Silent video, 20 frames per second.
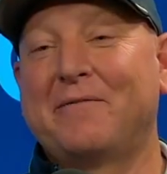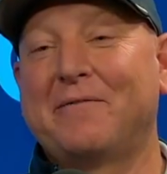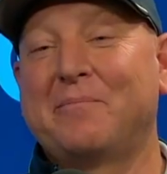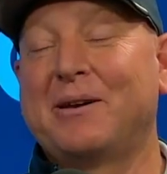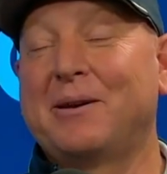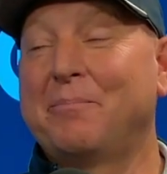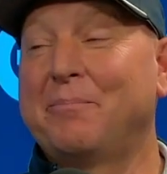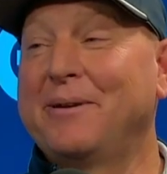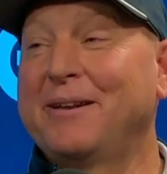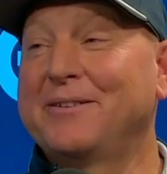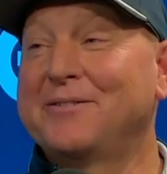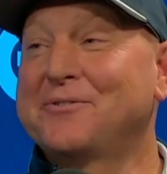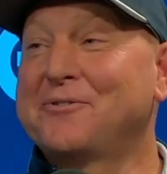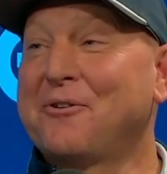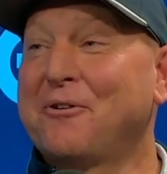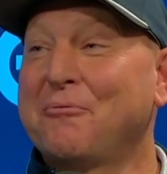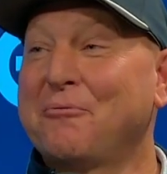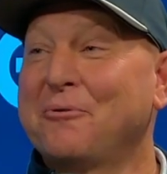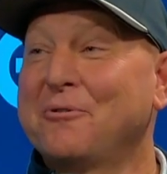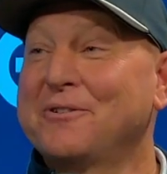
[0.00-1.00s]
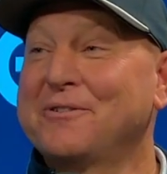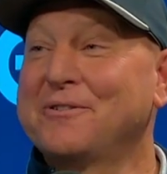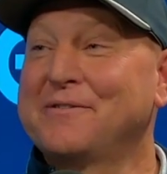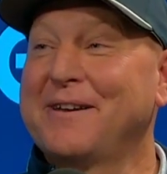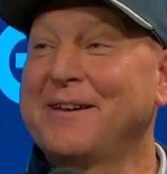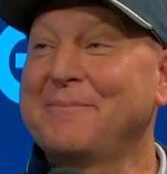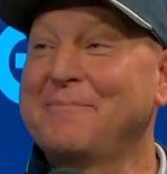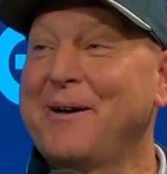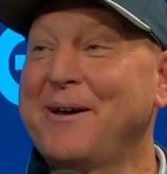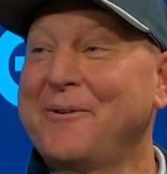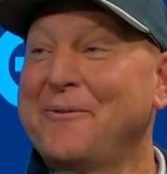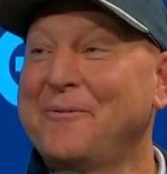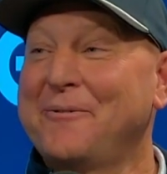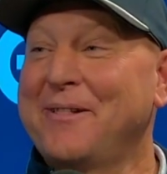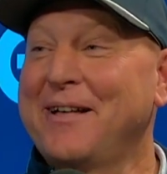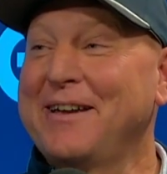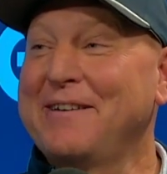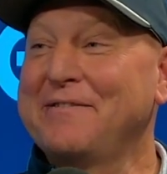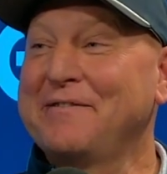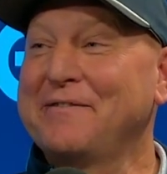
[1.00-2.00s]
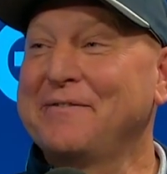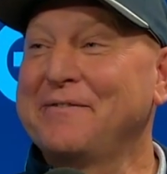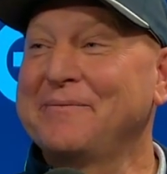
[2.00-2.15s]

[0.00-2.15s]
been a big Star Wars fan my whole life.